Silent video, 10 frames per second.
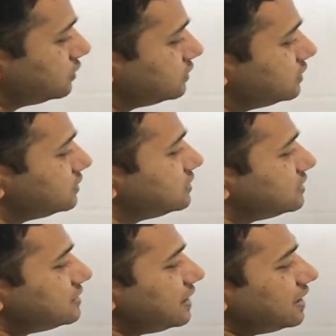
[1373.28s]
Since this
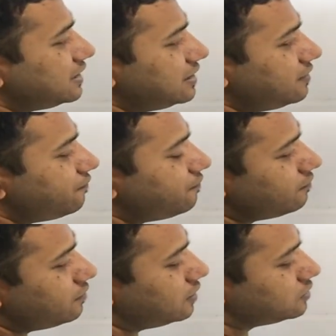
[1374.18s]
is negative,
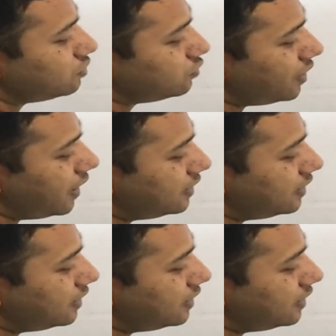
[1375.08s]
so it